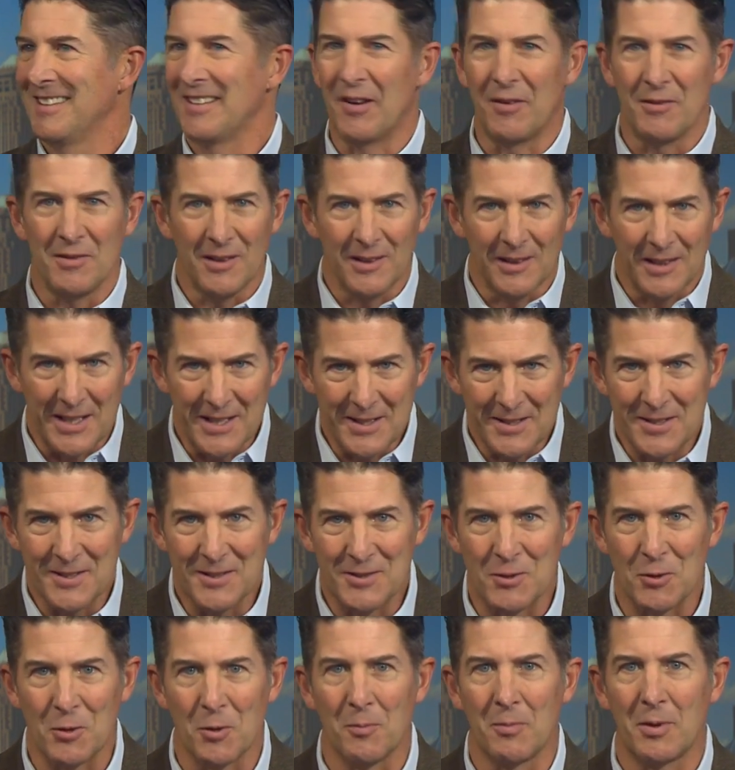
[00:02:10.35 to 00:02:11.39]
You know,
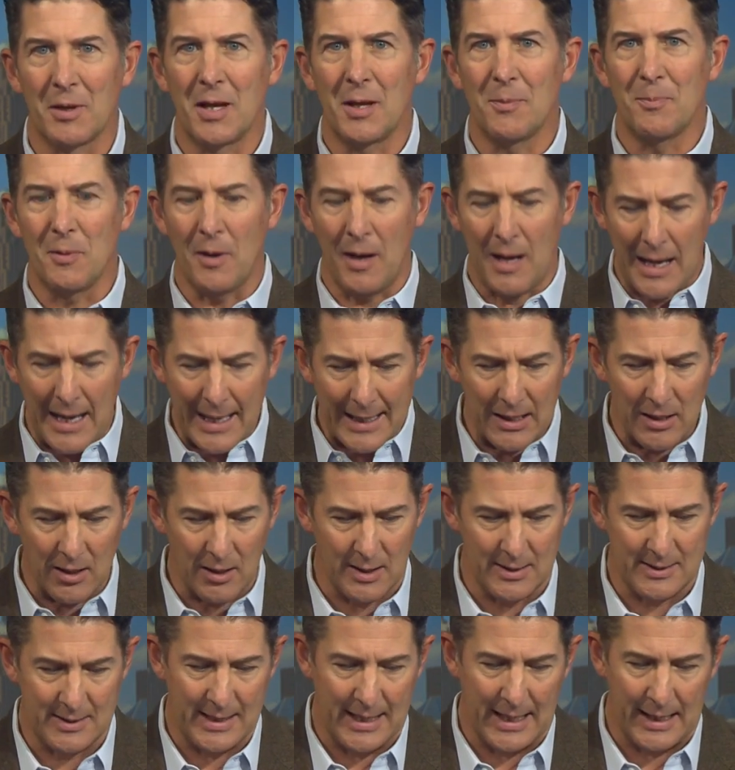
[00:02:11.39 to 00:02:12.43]
listen to them, keep the eye
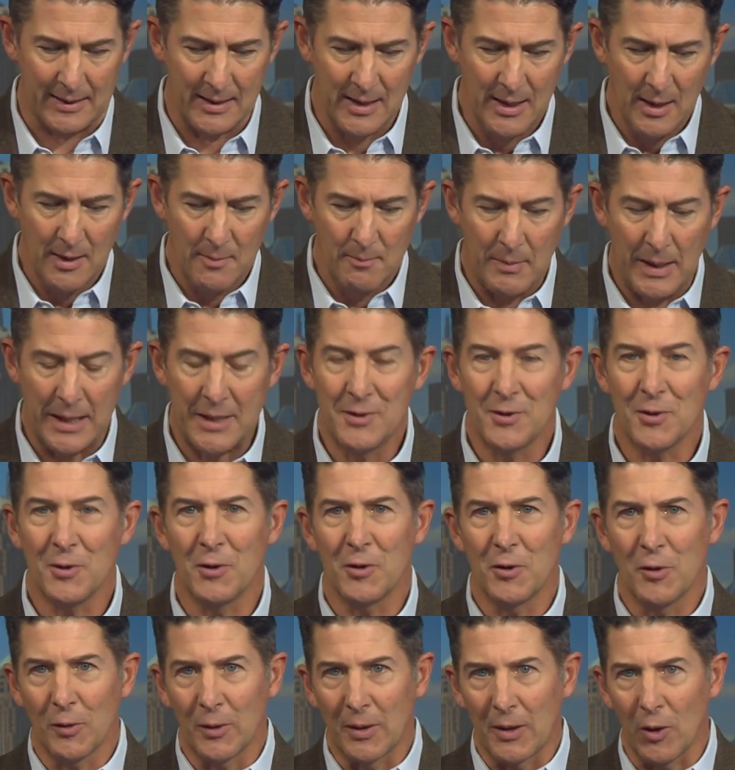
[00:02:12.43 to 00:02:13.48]
contact, make sure
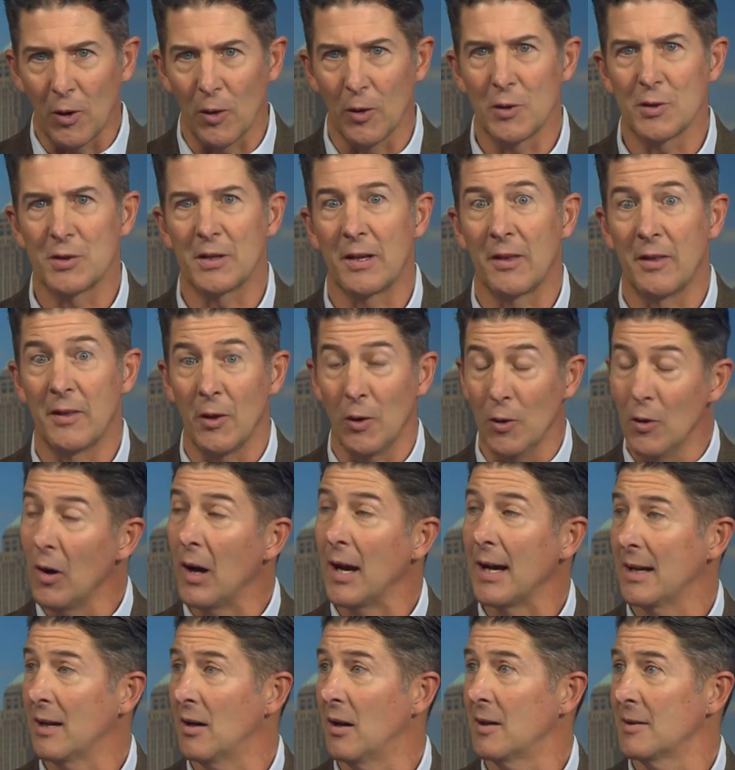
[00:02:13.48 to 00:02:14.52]
you're encouraging their
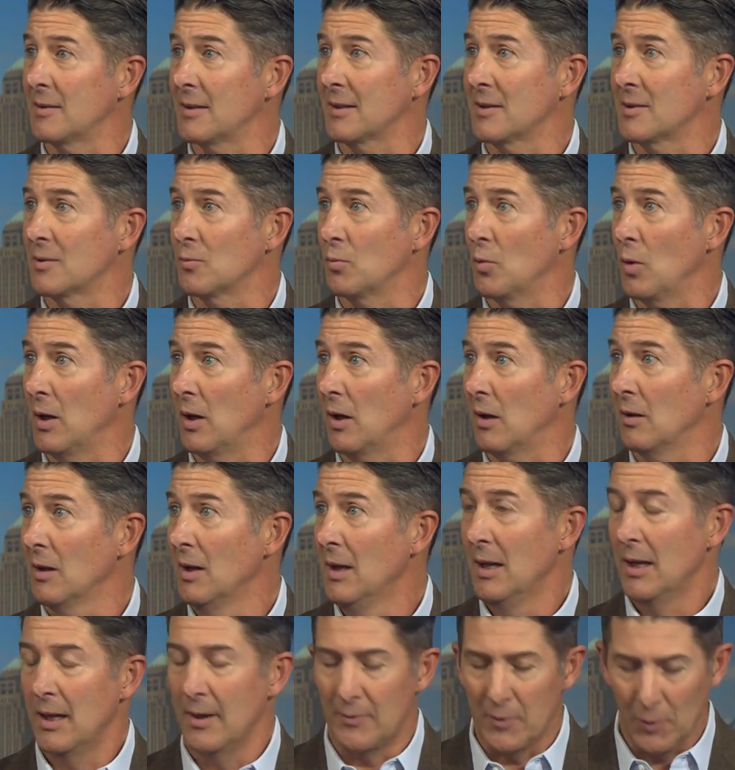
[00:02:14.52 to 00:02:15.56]
eye contact as well.
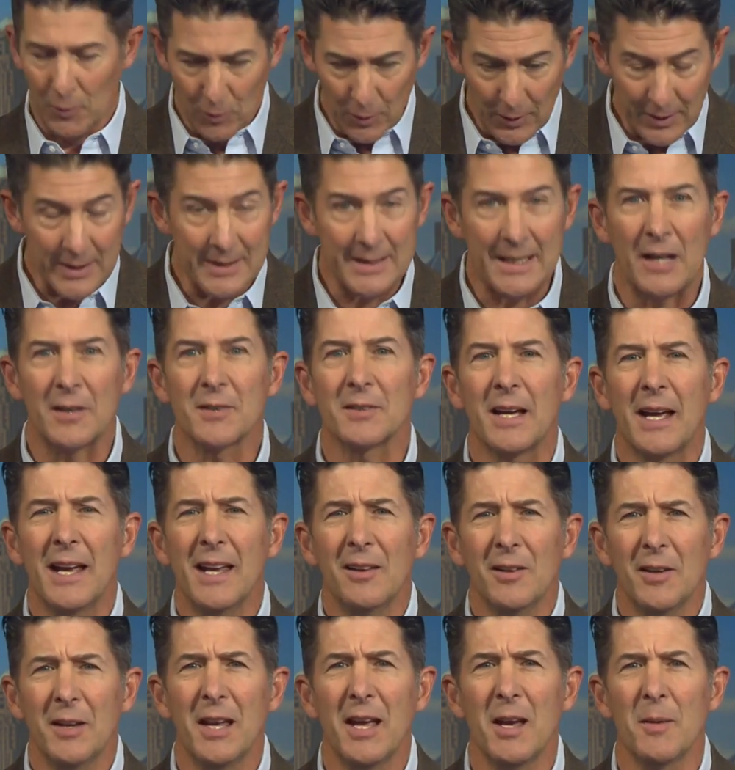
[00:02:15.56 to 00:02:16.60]
If they're looking down, say,
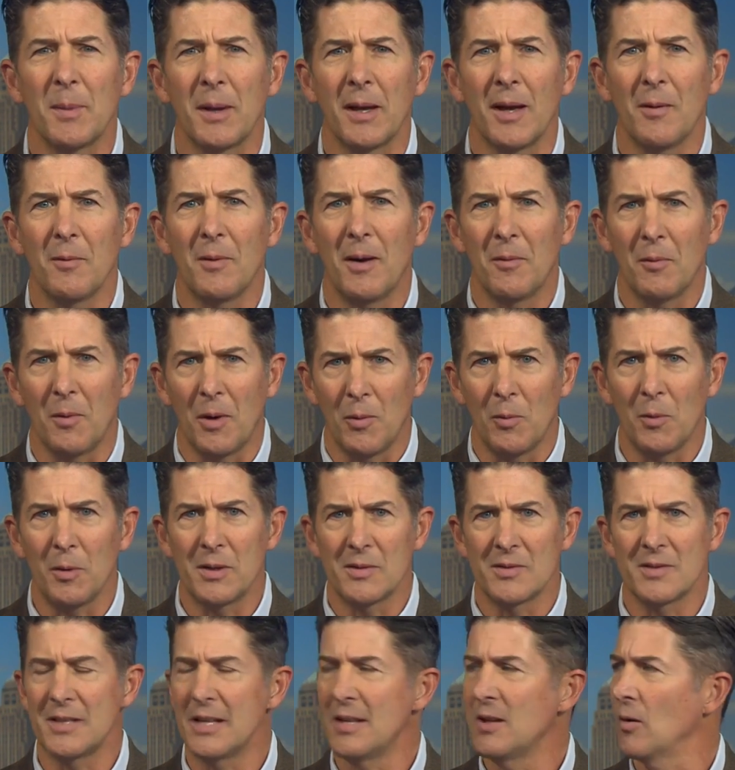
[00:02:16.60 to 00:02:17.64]
hey, look at me, I, I, I
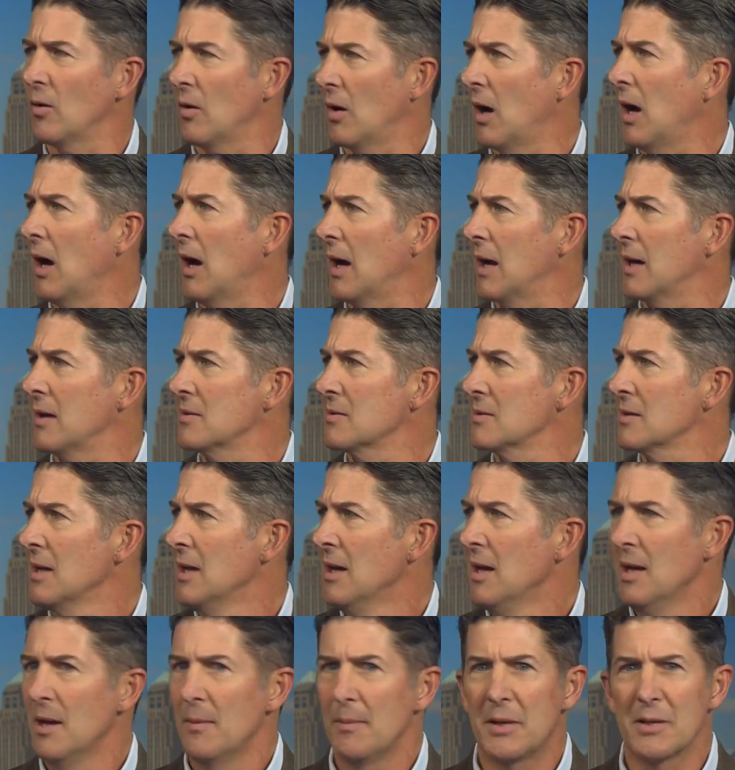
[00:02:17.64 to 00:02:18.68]
want to see your eyes.
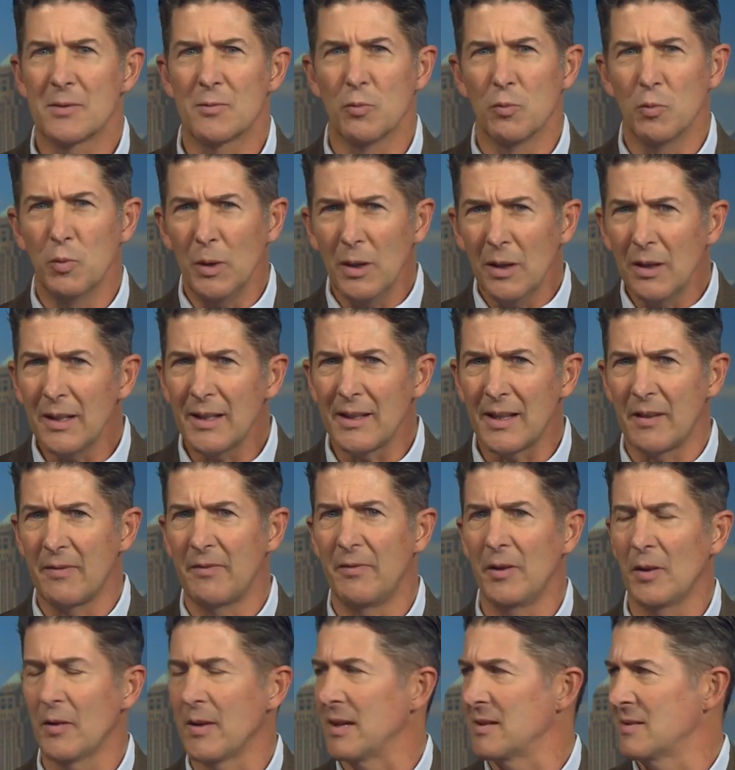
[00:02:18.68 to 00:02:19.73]
Because really they
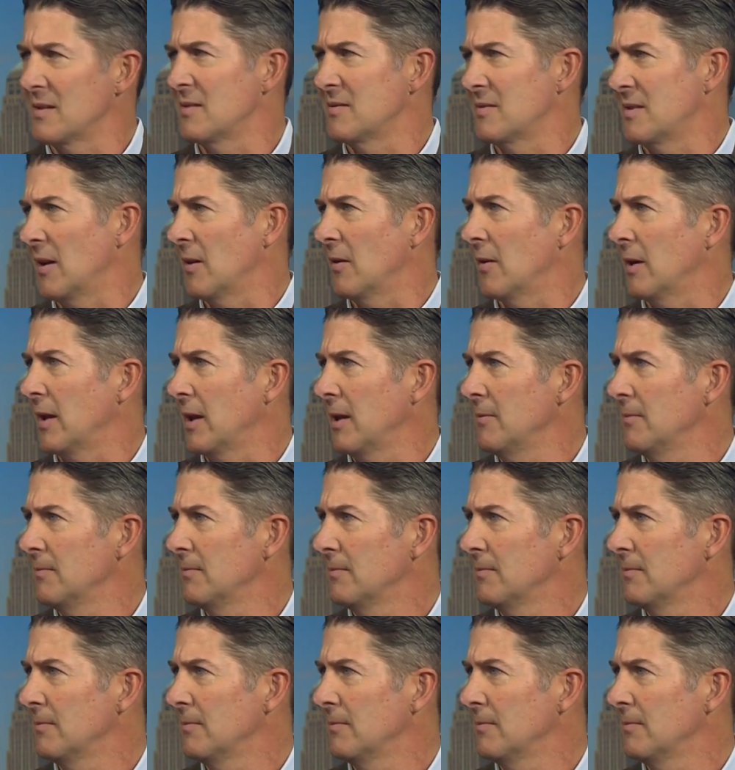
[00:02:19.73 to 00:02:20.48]
feel that sincerity.